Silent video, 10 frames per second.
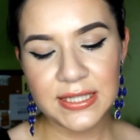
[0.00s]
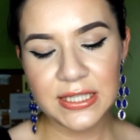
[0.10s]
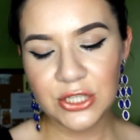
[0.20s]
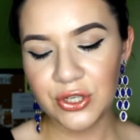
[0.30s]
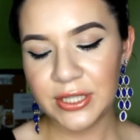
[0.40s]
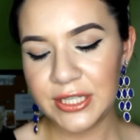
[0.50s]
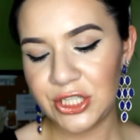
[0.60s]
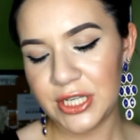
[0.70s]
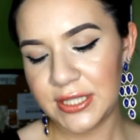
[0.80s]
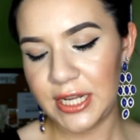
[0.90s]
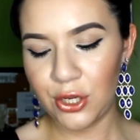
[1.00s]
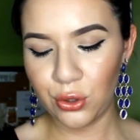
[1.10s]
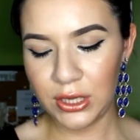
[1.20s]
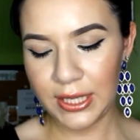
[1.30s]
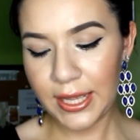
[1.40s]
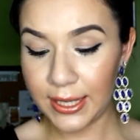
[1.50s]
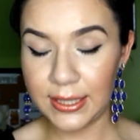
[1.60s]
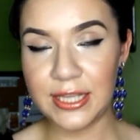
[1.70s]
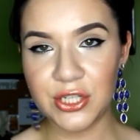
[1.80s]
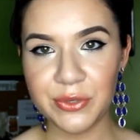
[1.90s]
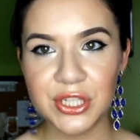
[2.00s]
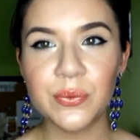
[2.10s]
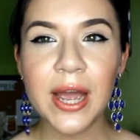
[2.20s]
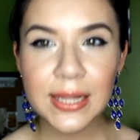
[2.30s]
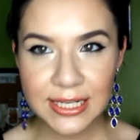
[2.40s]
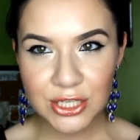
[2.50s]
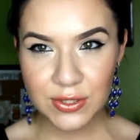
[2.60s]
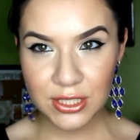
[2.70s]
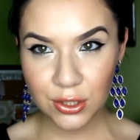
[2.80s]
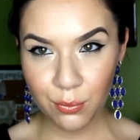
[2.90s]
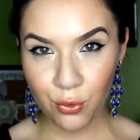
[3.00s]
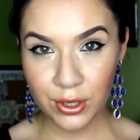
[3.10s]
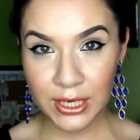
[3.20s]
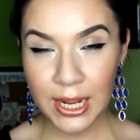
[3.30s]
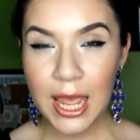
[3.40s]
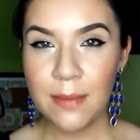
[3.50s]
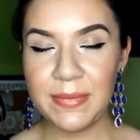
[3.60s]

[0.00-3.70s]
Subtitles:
It's strictly just a cleanser, which is why I like to use it in the morning,